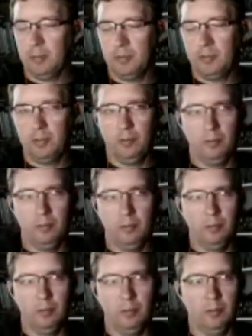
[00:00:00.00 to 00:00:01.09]
to
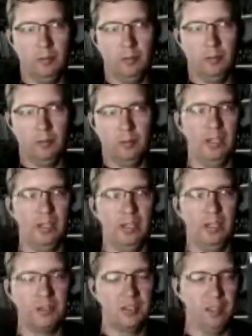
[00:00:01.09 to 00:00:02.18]
start it late
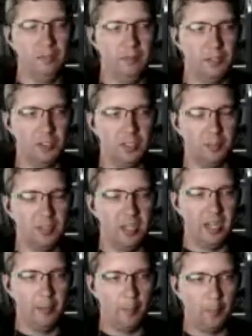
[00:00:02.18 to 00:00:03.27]
last night and finish it up
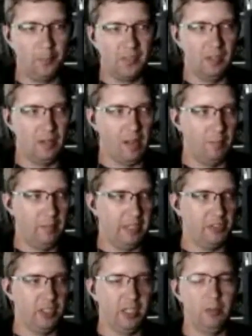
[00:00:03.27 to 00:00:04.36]
today.
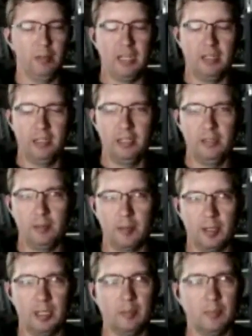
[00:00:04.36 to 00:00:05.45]
Managed to get it without any
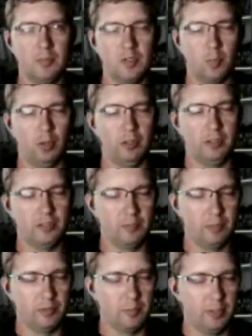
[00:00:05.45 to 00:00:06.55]
spoilers,
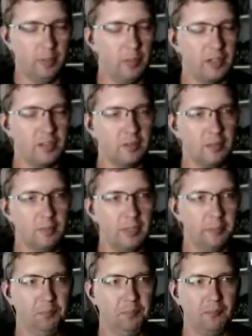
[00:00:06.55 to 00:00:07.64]
which is pretty impressive. But
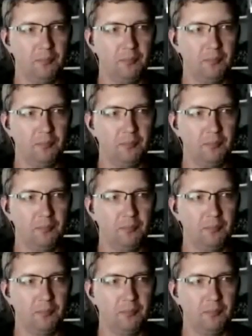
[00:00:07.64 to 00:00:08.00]
that's why